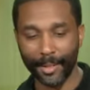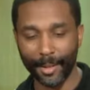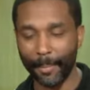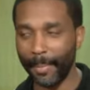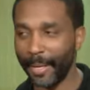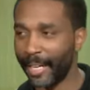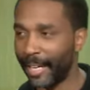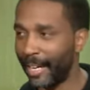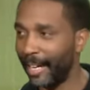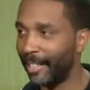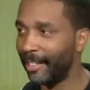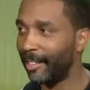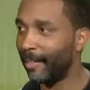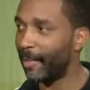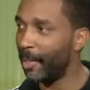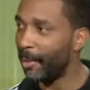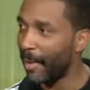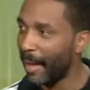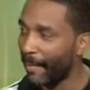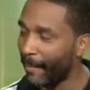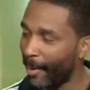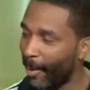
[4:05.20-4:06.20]
Because if
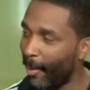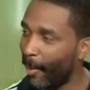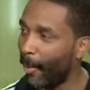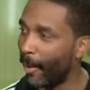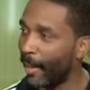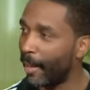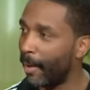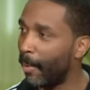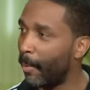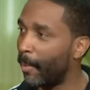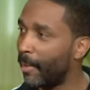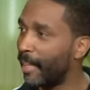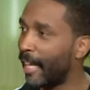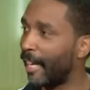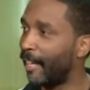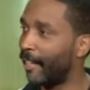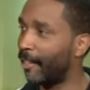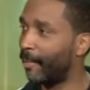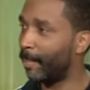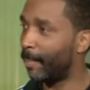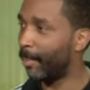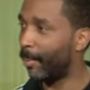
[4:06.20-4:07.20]
you have oil without
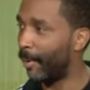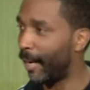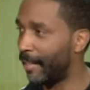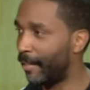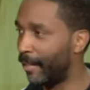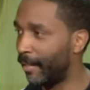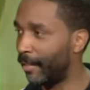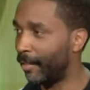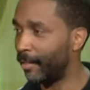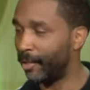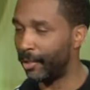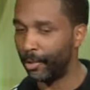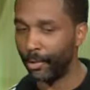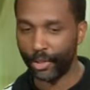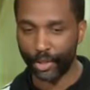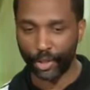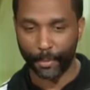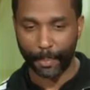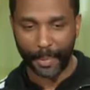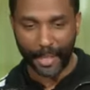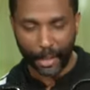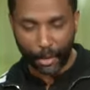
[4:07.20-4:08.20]
his presence, you just be